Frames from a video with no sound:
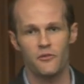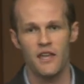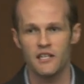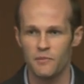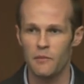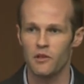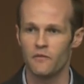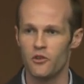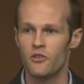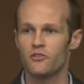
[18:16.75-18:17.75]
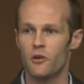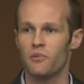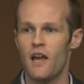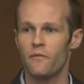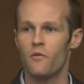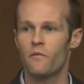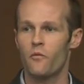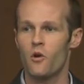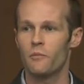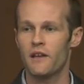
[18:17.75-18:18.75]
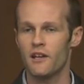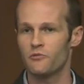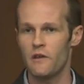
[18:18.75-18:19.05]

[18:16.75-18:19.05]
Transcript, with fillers: things people have used our platform for because